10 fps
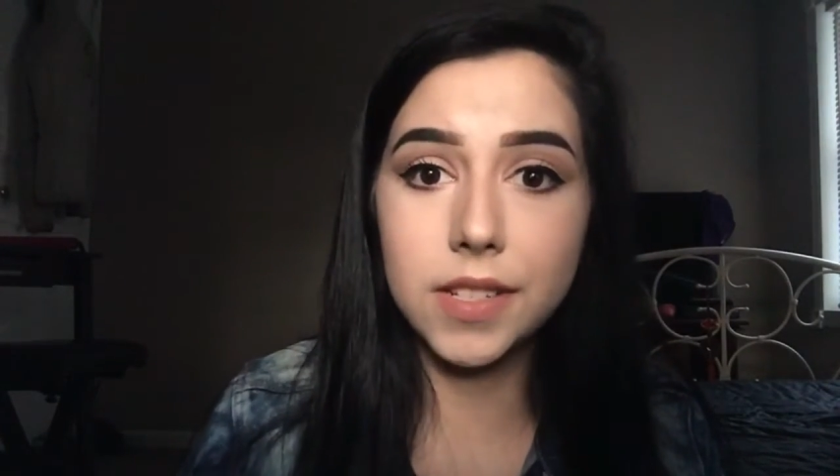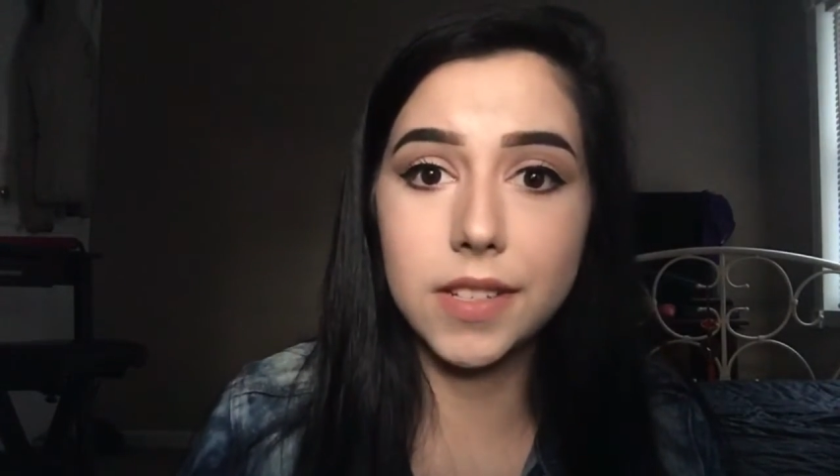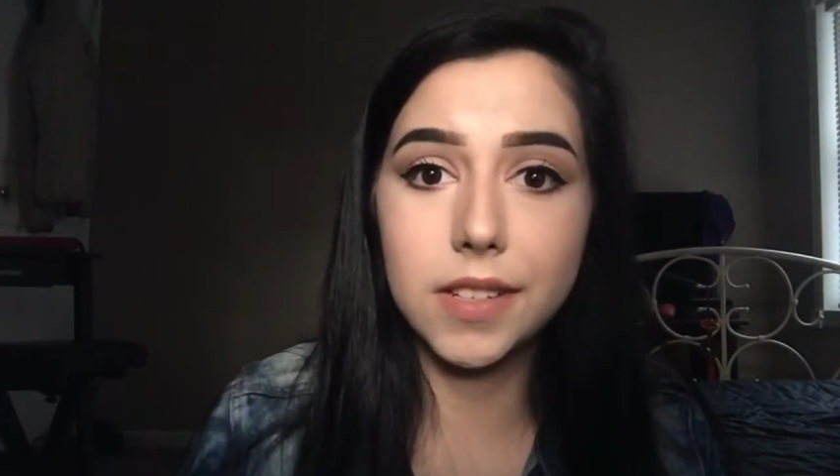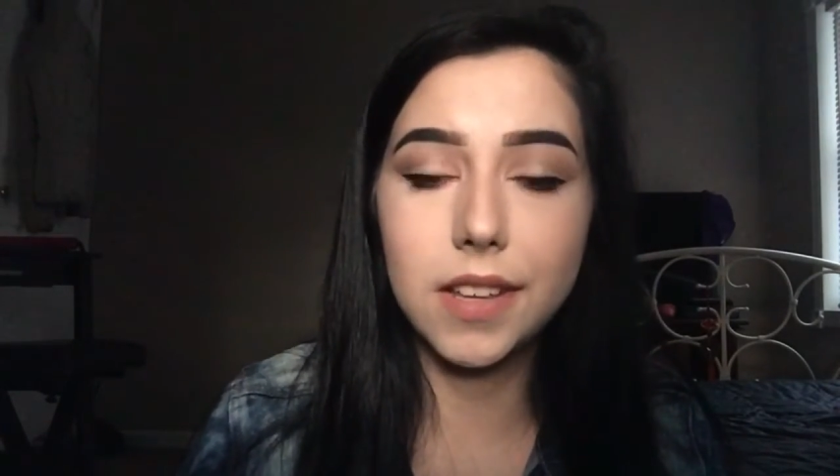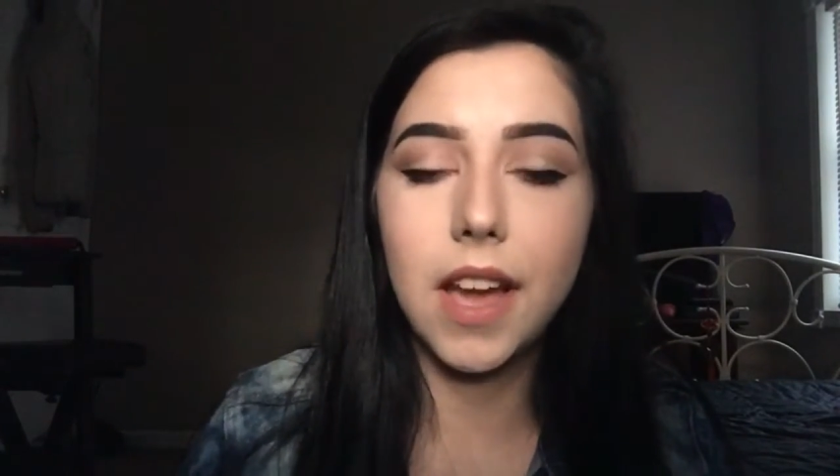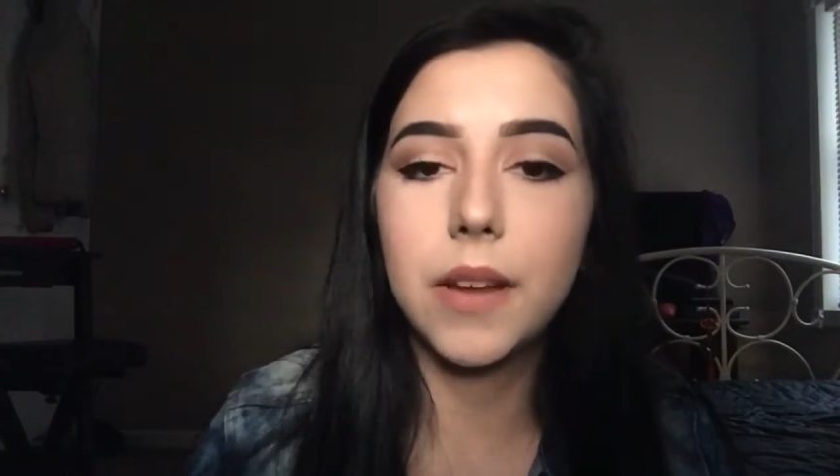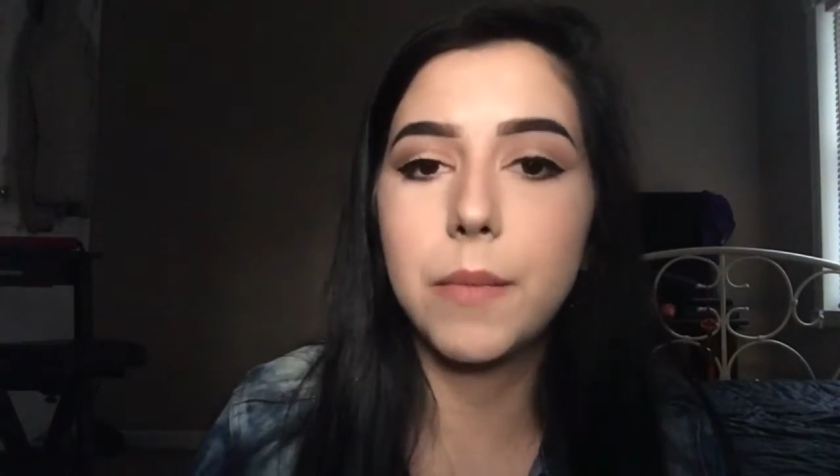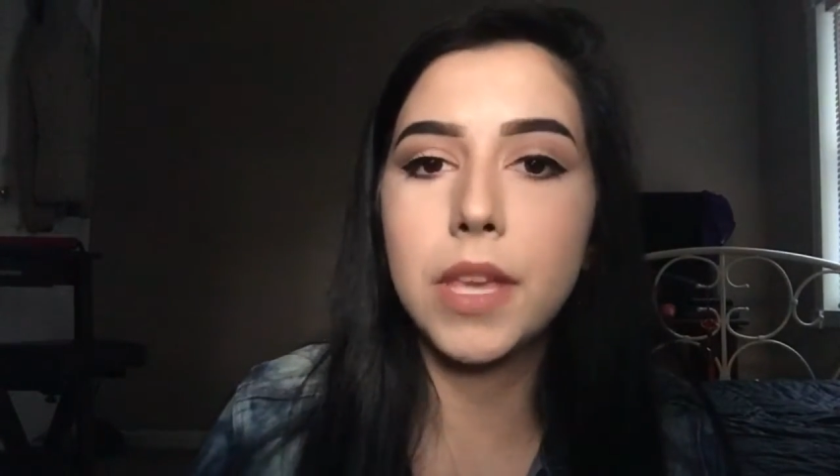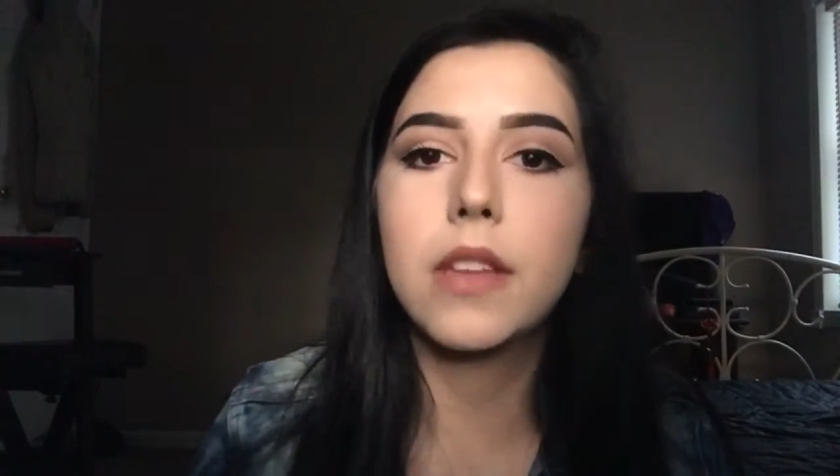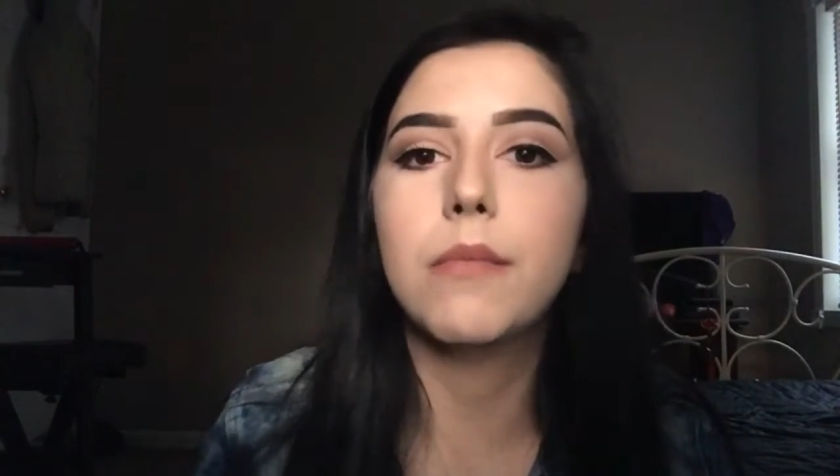to kind of
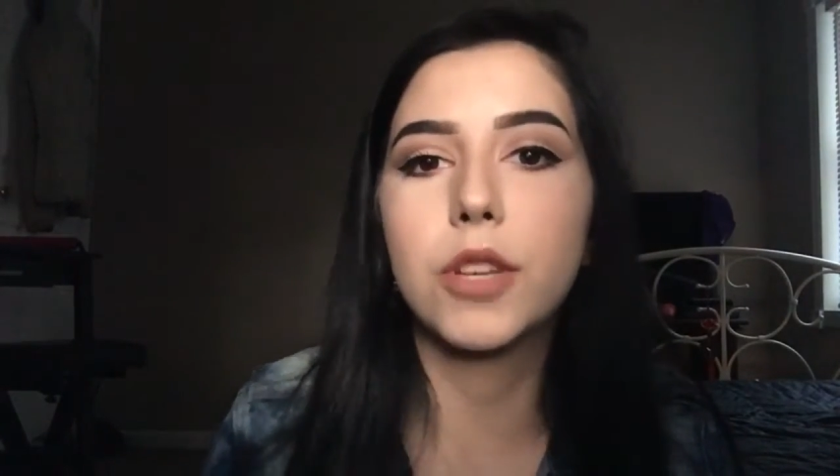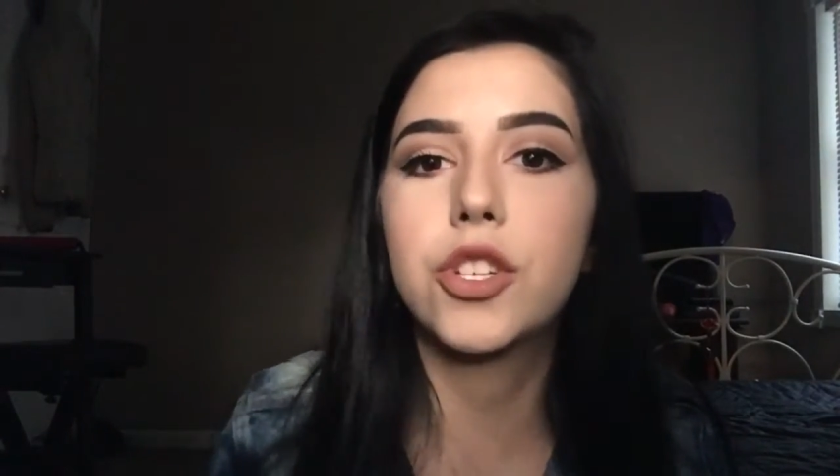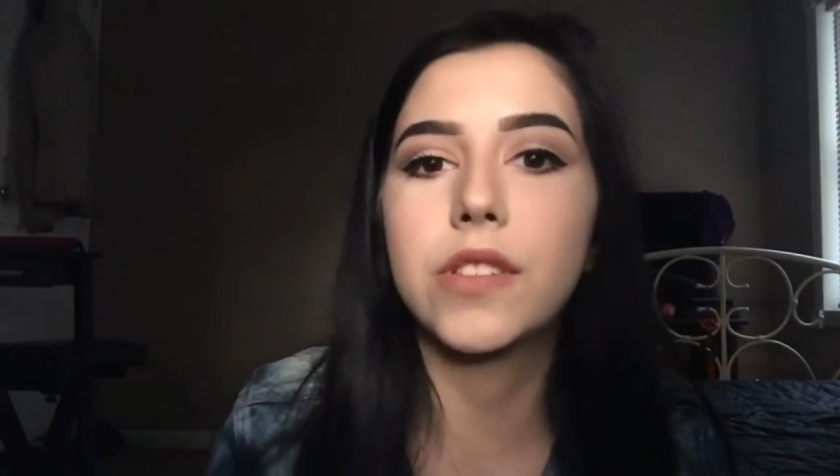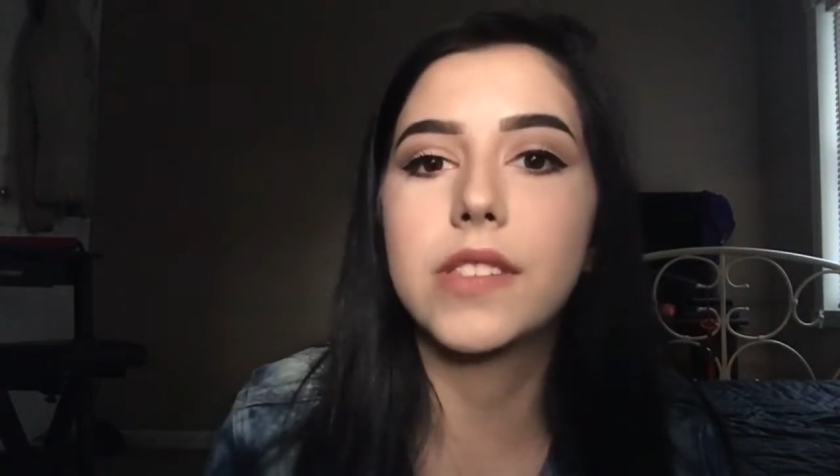meet emission